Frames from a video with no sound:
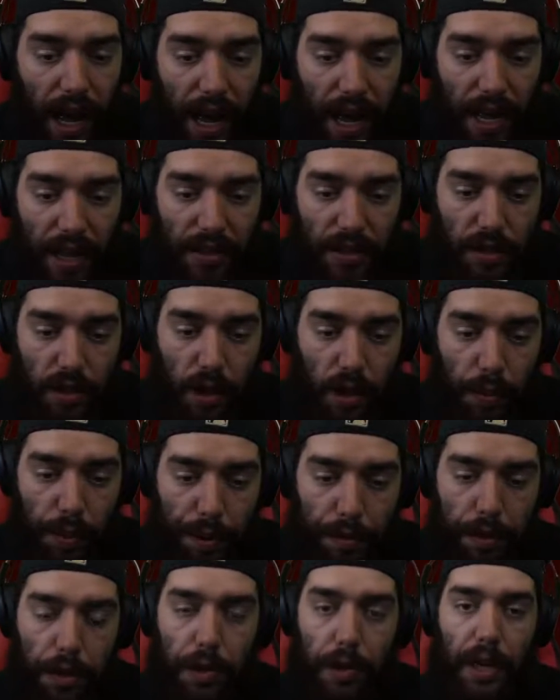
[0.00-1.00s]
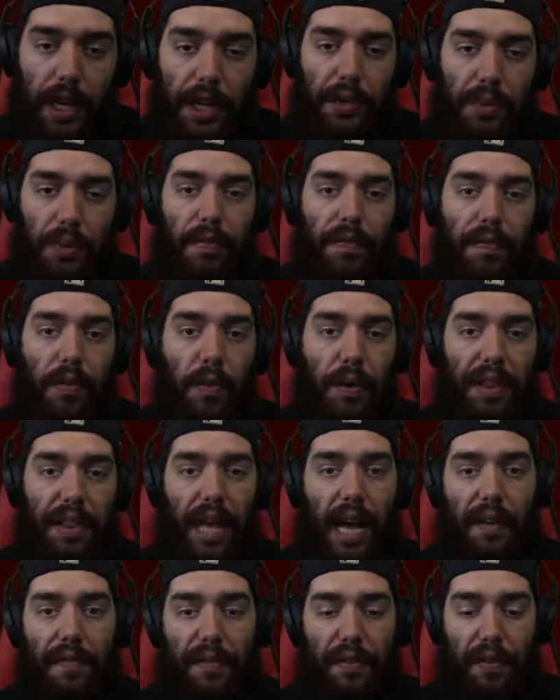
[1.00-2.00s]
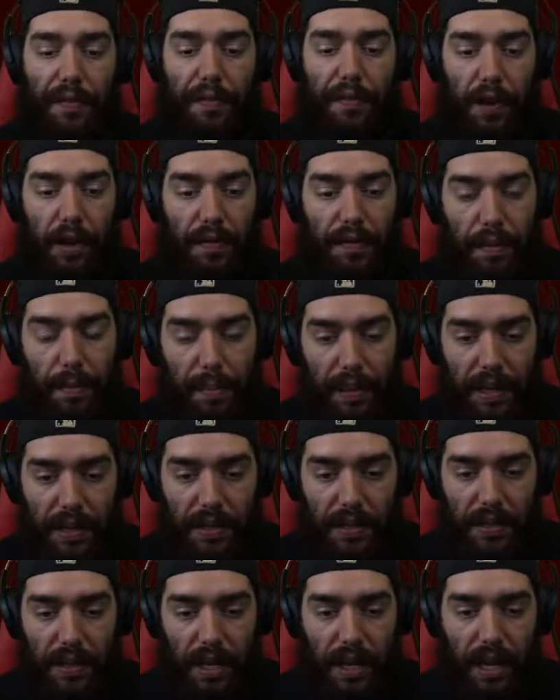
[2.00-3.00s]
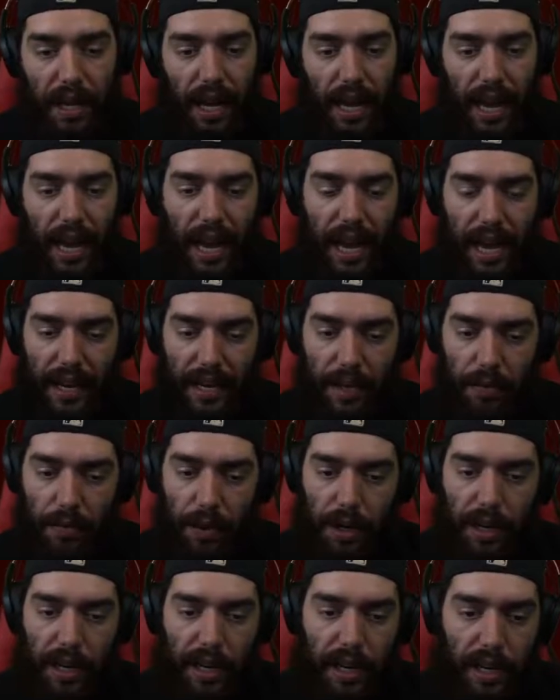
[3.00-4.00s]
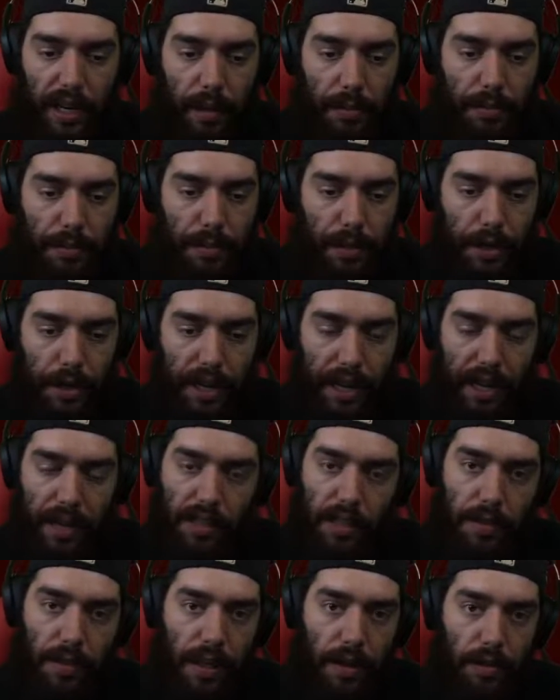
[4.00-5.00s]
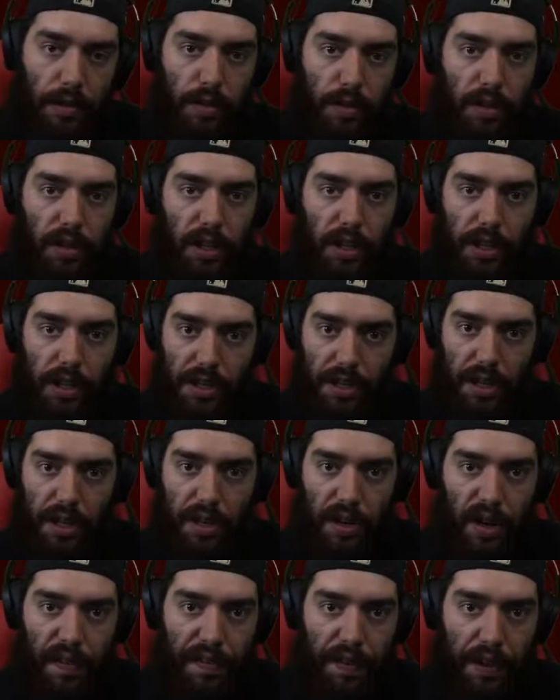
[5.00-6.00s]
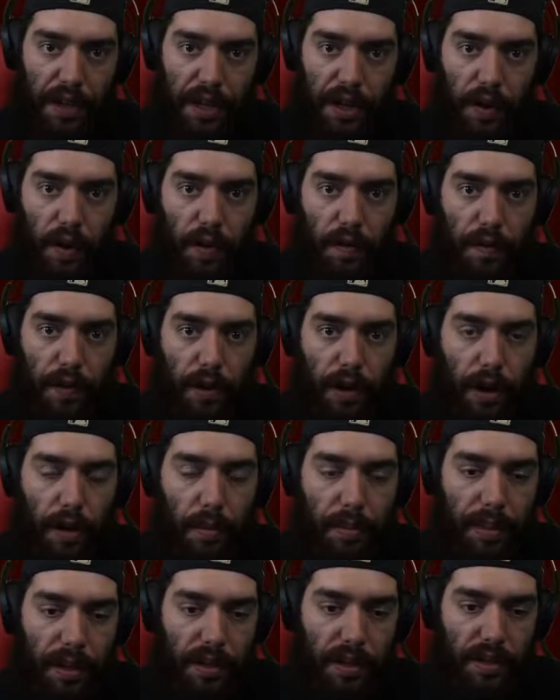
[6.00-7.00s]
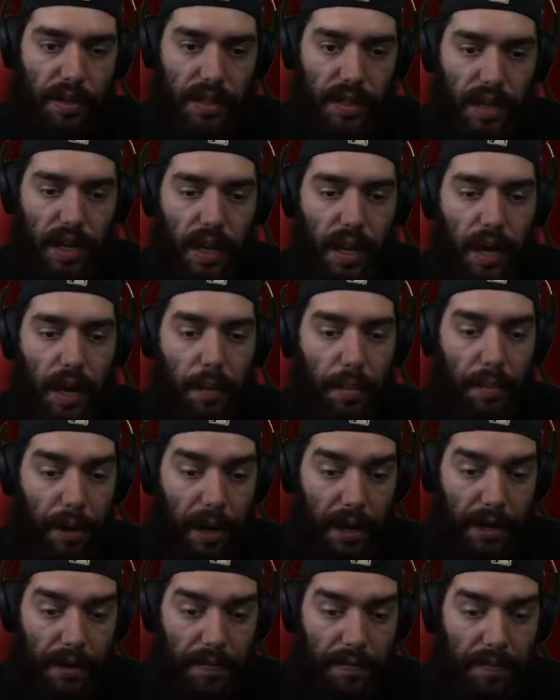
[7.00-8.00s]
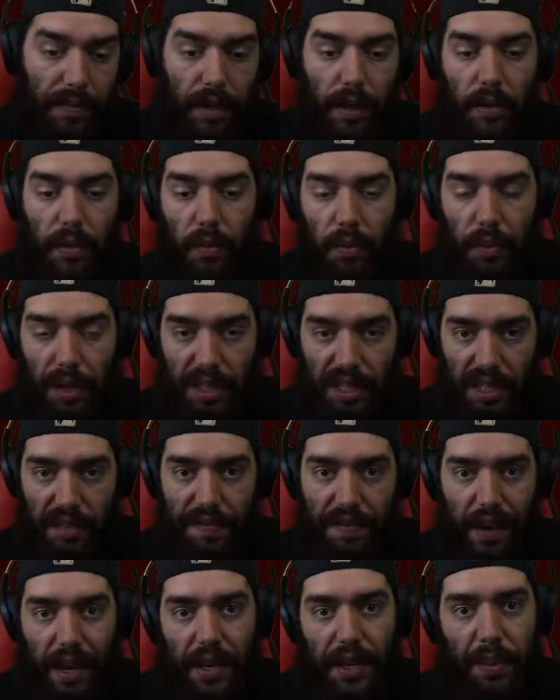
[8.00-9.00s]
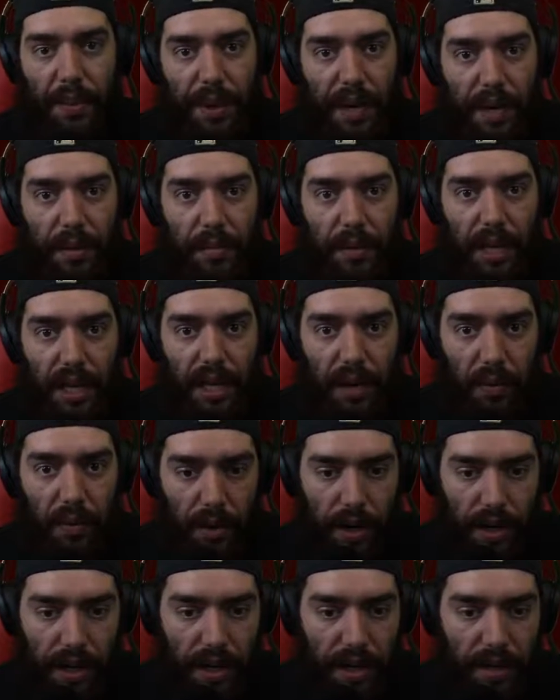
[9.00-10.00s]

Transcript: So we were trying to avoid that for the fun of the build, and what it ended up turning out to be was really just a nerf on the overall build, but we did find a way to make it work.